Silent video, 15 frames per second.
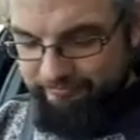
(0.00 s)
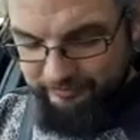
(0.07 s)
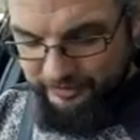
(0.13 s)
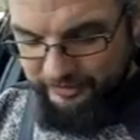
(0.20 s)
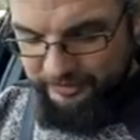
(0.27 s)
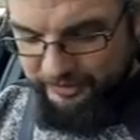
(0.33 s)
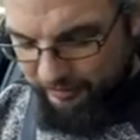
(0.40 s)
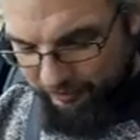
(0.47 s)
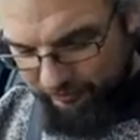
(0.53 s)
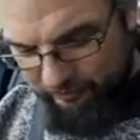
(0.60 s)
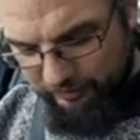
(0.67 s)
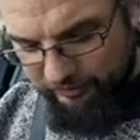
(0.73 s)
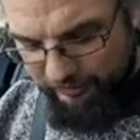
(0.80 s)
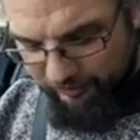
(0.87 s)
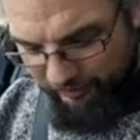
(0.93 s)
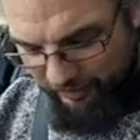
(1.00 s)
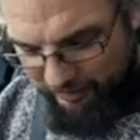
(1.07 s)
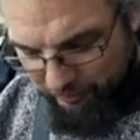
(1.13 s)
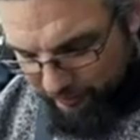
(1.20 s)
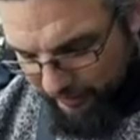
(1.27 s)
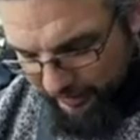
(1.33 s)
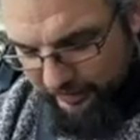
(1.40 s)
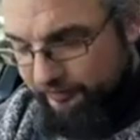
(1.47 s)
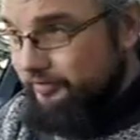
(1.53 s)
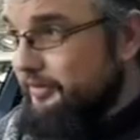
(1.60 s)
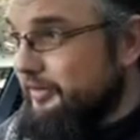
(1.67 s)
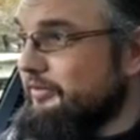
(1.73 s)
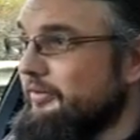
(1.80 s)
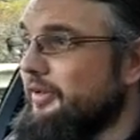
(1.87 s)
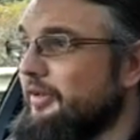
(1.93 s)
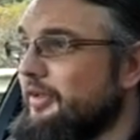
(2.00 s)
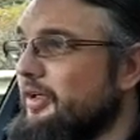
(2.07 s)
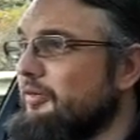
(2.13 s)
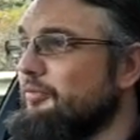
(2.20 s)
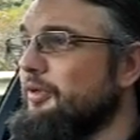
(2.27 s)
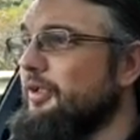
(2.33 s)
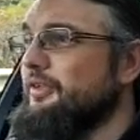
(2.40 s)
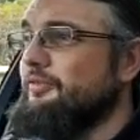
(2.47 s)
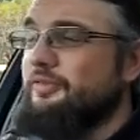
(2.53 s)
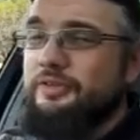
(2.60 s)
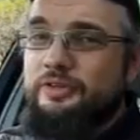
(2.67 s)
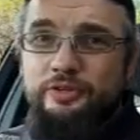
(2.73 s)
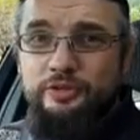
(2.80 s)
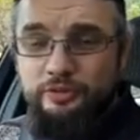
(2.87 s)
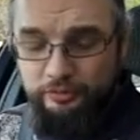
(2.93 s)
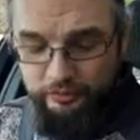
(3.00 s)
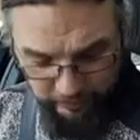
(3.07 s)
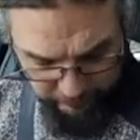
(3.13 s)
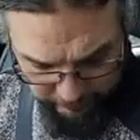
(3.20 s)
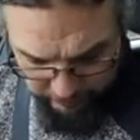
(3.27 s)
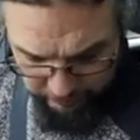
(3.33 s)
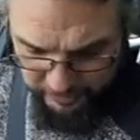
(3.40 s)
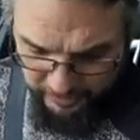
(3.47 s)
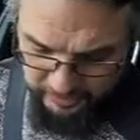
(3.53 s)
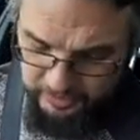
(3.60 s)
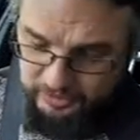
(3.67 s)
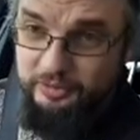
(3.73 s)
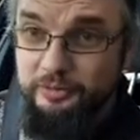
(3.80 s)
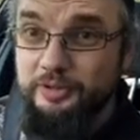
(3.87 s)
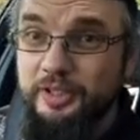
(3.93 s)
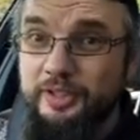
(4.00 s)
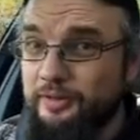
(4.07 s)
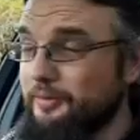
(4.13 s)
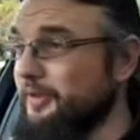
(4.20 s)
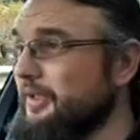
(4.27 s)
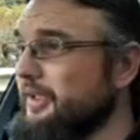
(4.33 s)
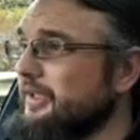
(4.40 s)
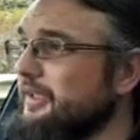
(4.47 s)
It's a shame, I'd rather have a handbrake than an armrest that's too low to be any use anyway.